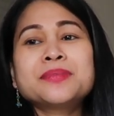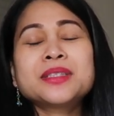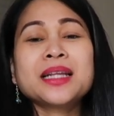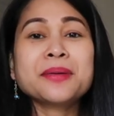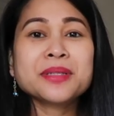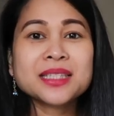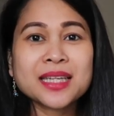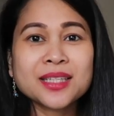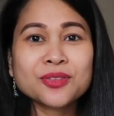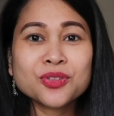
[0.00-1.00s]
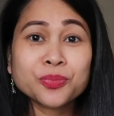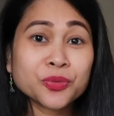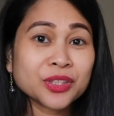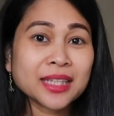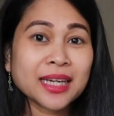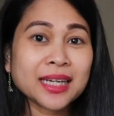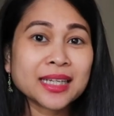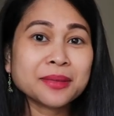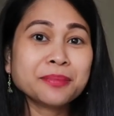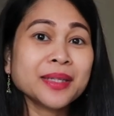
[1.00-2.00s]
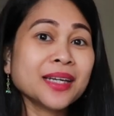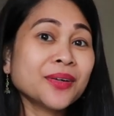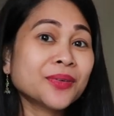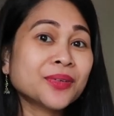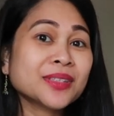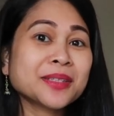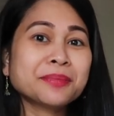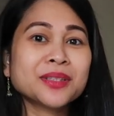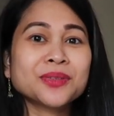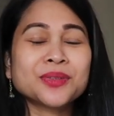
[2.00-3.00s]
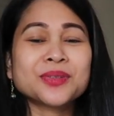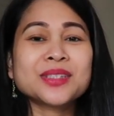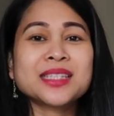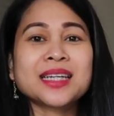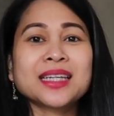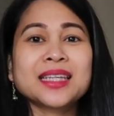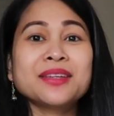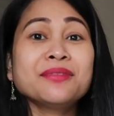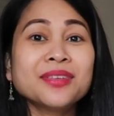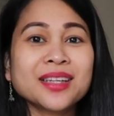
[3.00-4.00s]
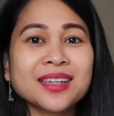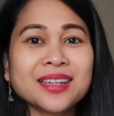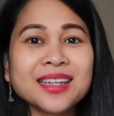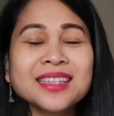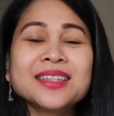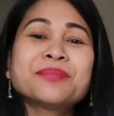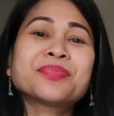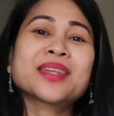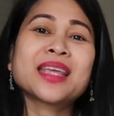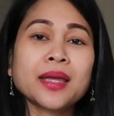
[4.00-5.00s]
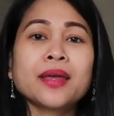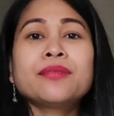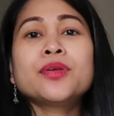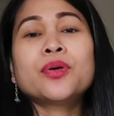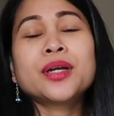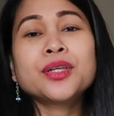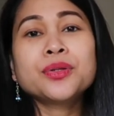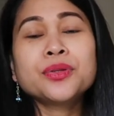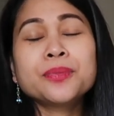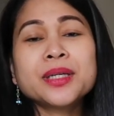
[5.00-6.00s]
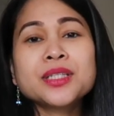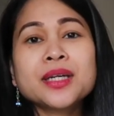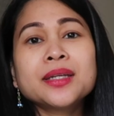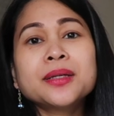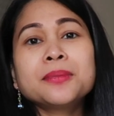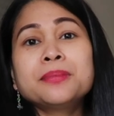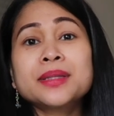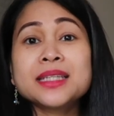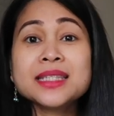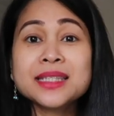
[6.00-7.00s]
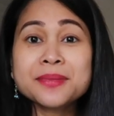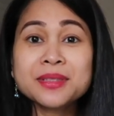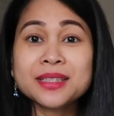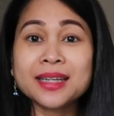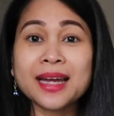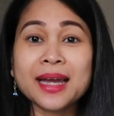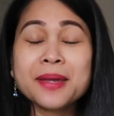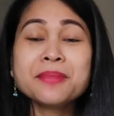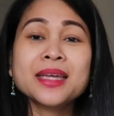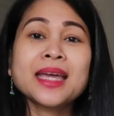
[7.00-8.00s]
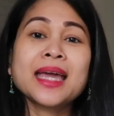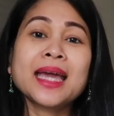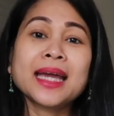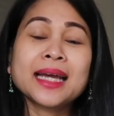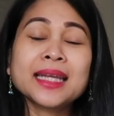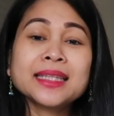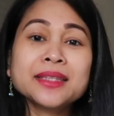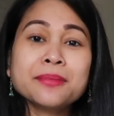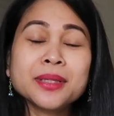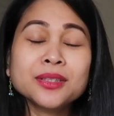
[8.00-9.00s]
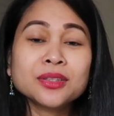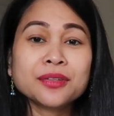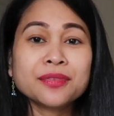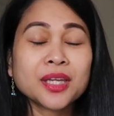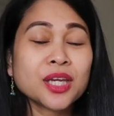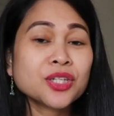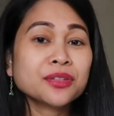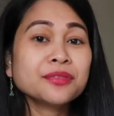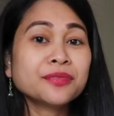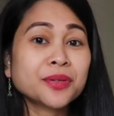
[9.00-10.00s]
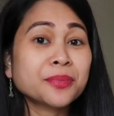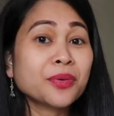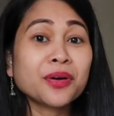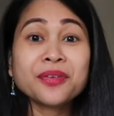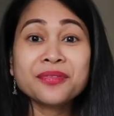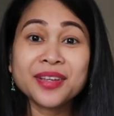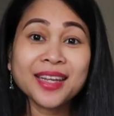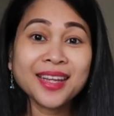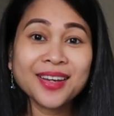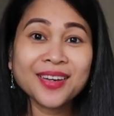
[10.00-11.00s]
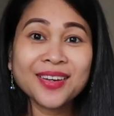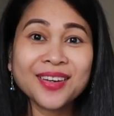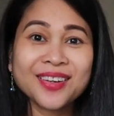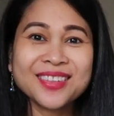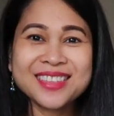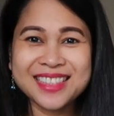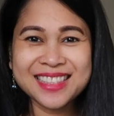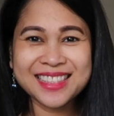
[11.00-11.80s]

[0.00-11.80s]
Salamat sa inyong suporta at panahon sa panonood sa aking vlog. If you are new to my channel, please subscribe. Click the bell notification for more videos.